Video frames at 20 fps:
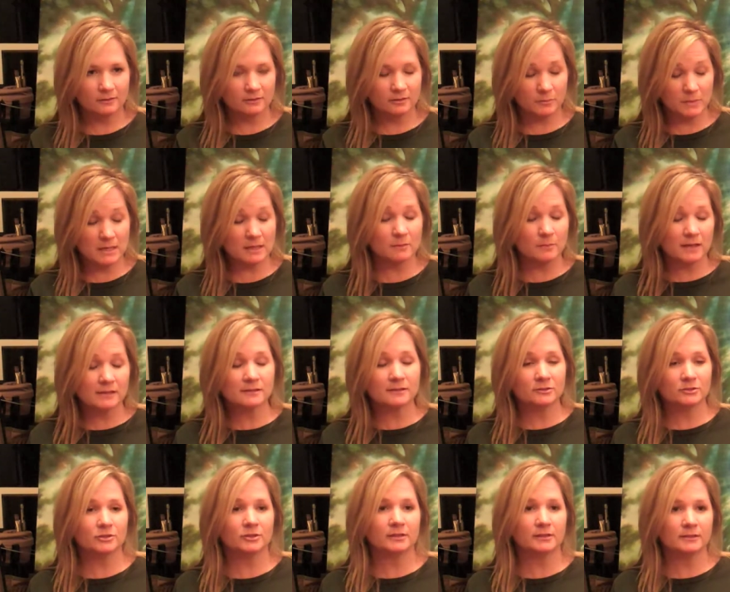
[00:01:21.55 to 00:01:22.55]
To me, the
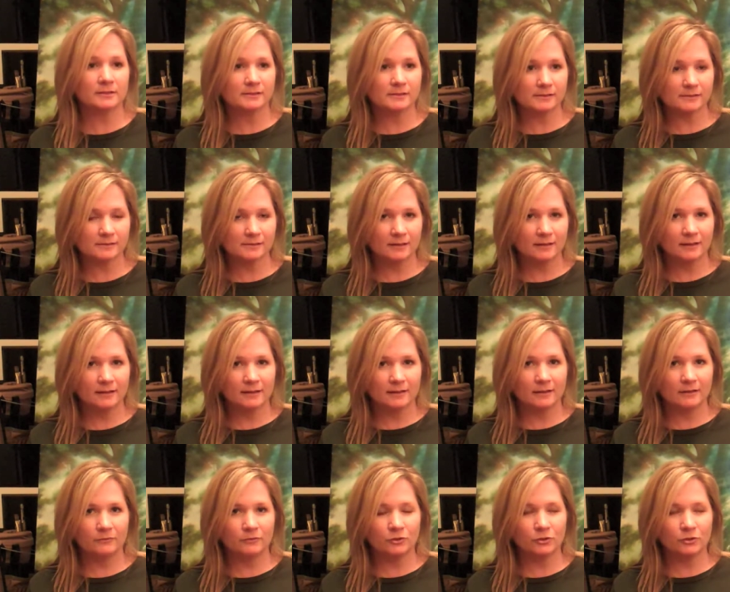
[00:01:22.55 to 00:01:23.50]
message is, if you